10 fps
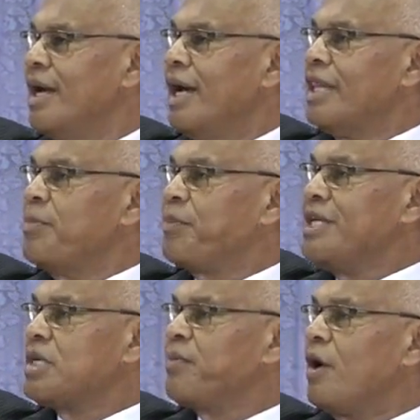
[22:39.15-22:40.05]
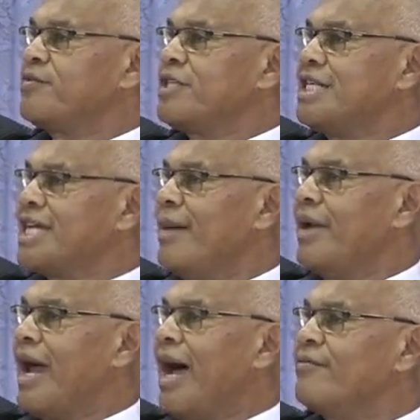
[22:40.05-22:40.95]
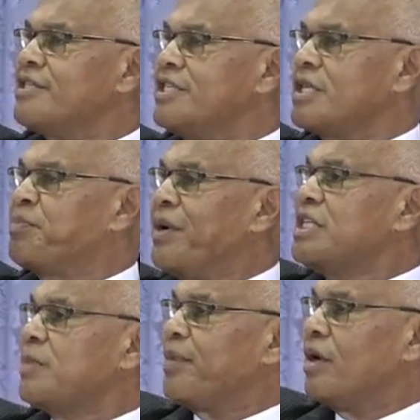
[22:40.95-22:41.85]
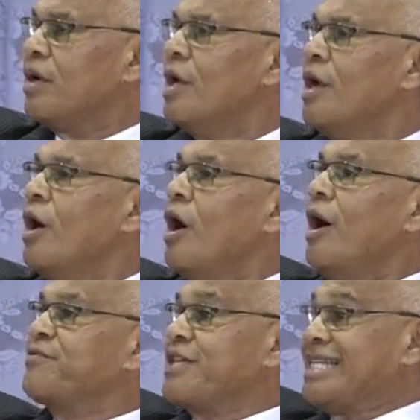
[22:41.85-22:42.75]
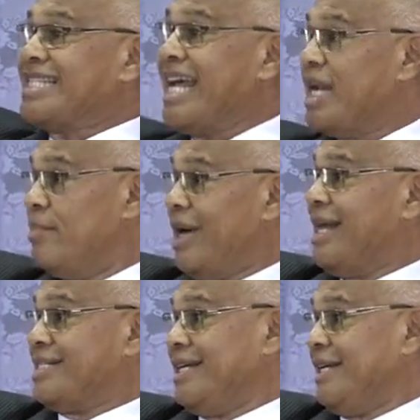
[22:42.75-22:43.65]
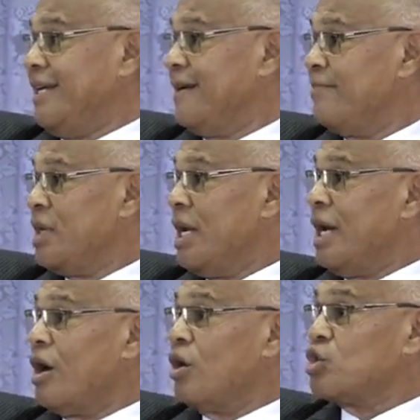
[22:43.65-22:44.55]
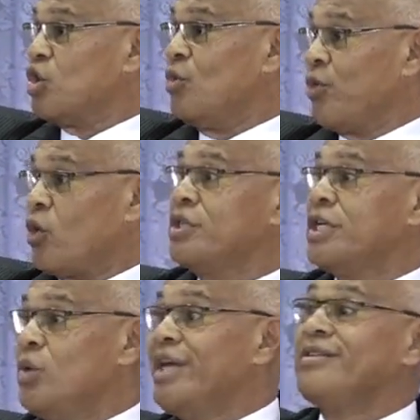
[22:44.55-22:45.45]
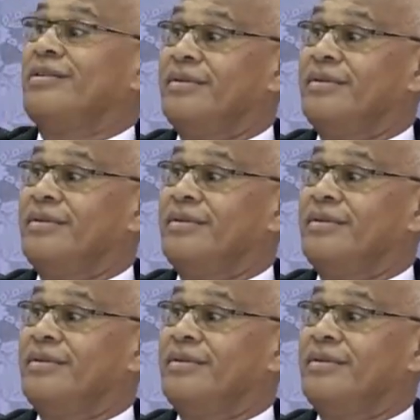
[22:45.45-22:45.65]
And the principle of seed time and harvest is the principle of sustainability and also for continuation.